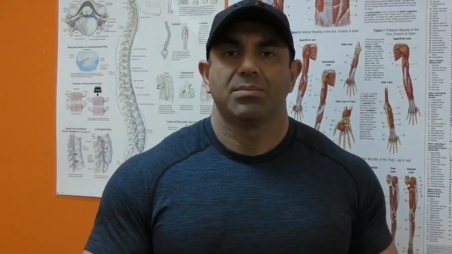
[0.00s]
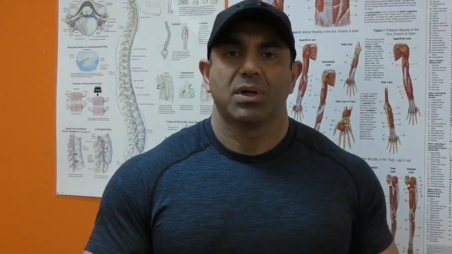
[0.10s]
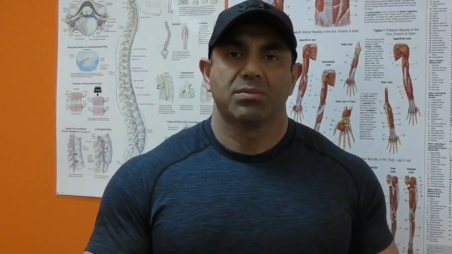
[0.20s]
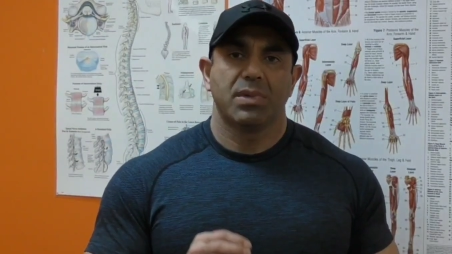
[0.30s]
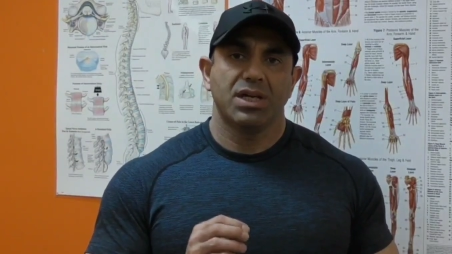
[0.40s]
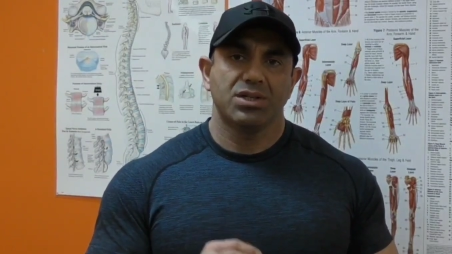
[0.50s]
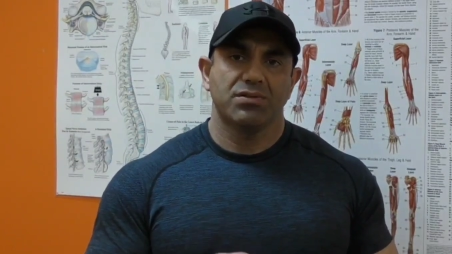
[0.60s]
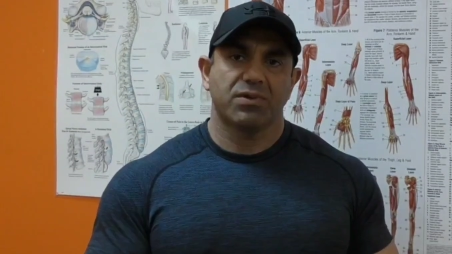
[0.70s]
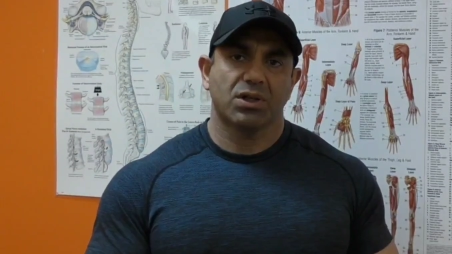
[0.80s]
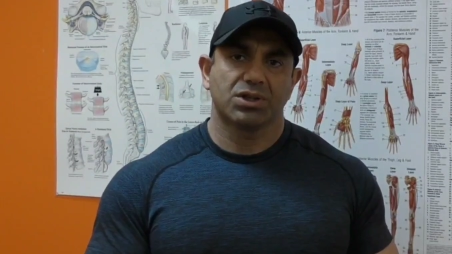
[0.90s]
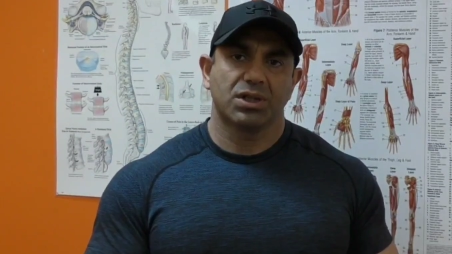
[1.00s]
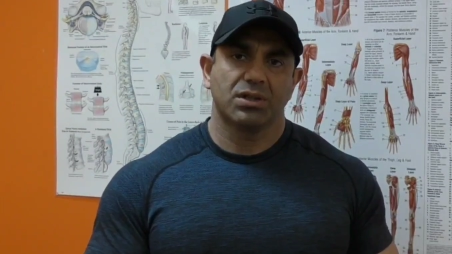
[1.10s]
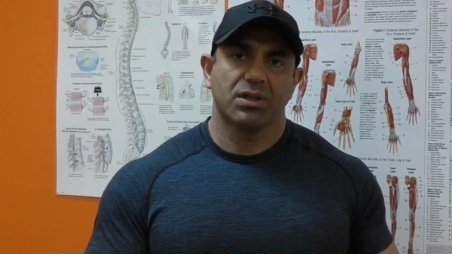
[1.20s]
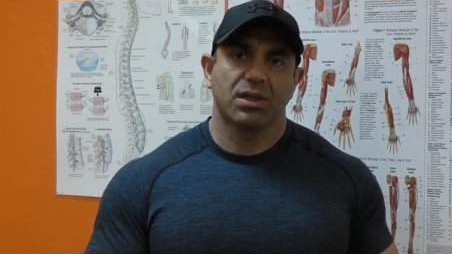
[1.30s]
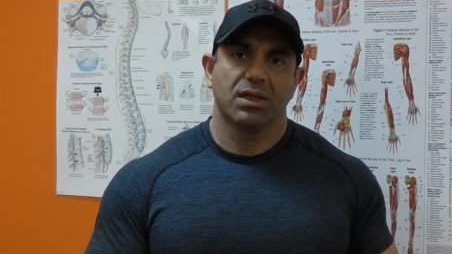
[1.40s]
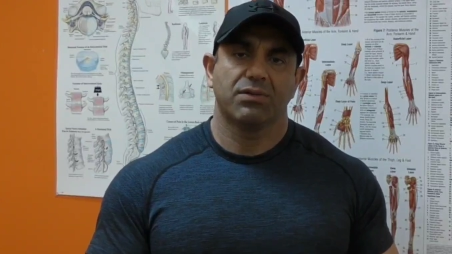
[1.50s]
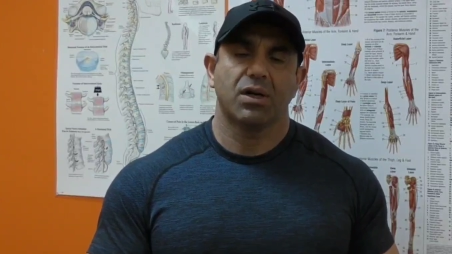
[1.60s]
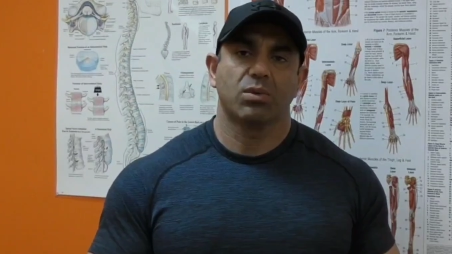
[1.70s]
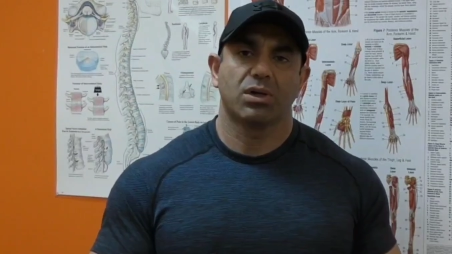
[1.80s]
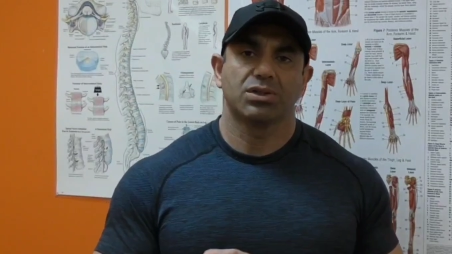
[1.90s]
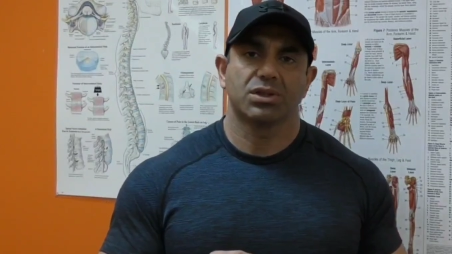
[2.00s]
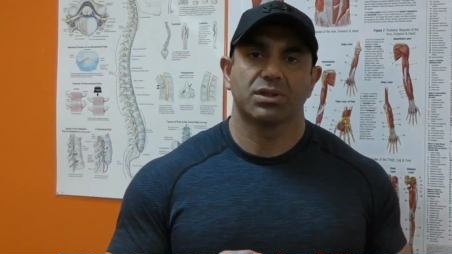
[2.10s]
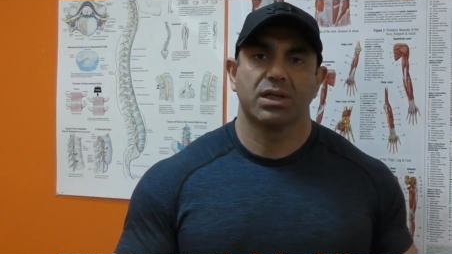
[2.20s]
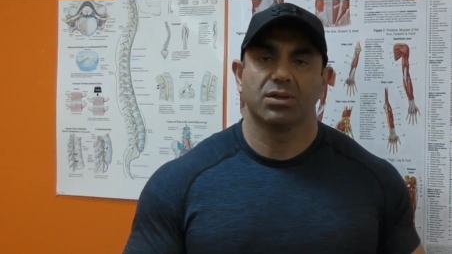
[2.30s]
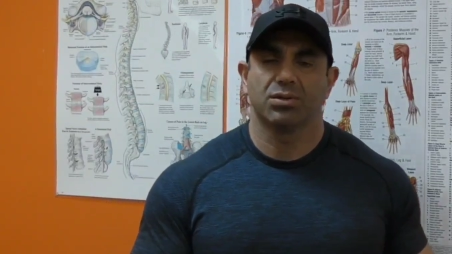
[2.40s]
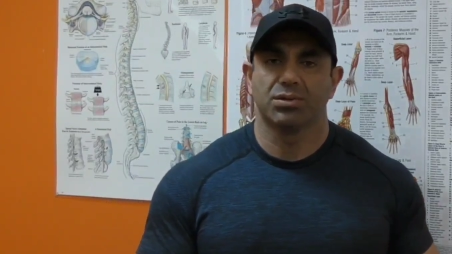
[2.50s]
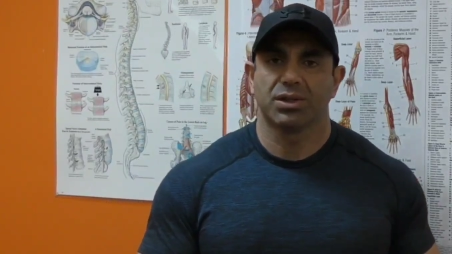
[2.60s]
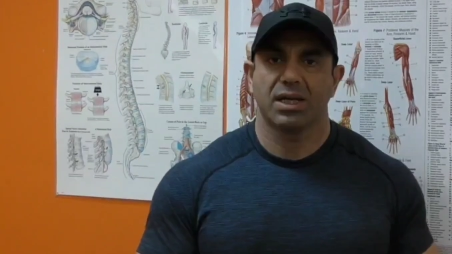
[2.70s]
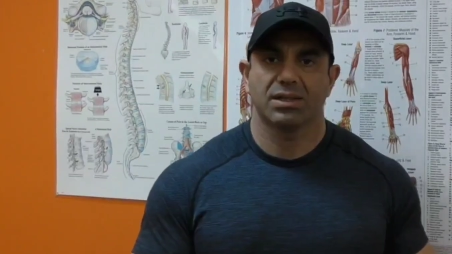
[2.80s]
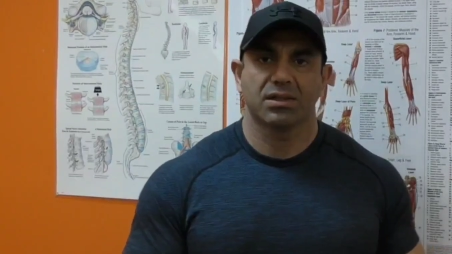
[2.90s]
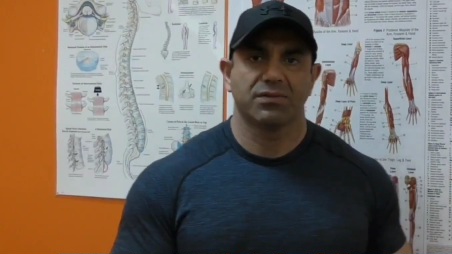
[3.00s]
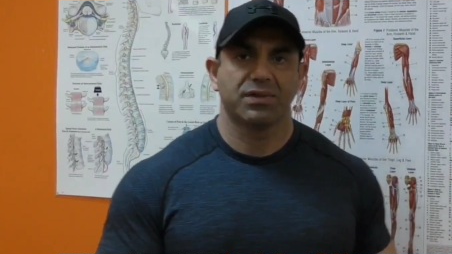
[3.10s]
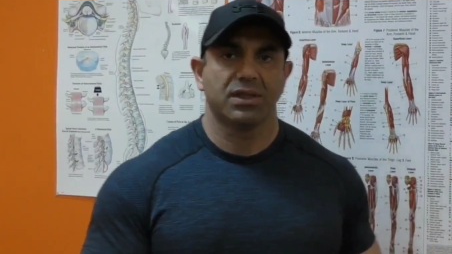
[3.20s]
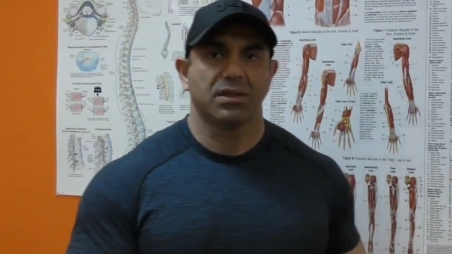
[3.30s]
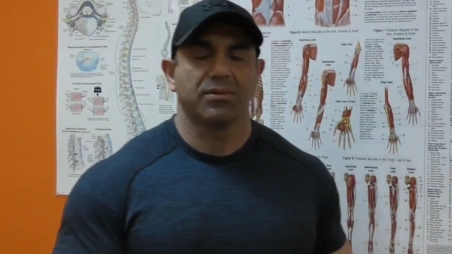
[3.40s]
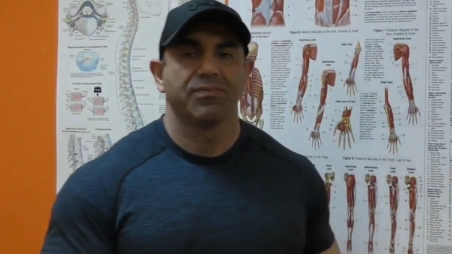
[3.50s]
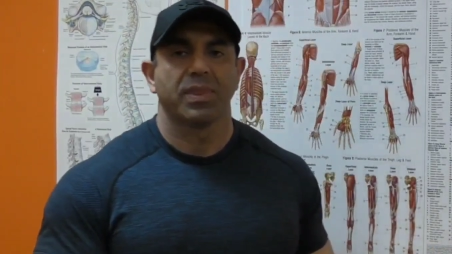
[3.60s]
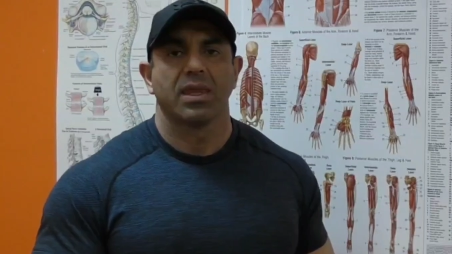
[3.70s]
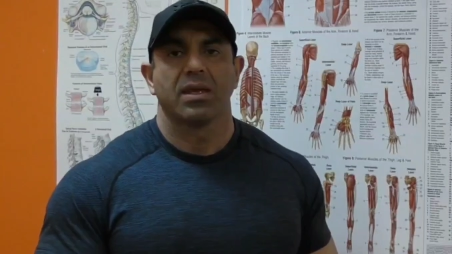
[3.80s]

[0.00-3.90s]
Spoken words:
But major function, if I want to just tell you in case of the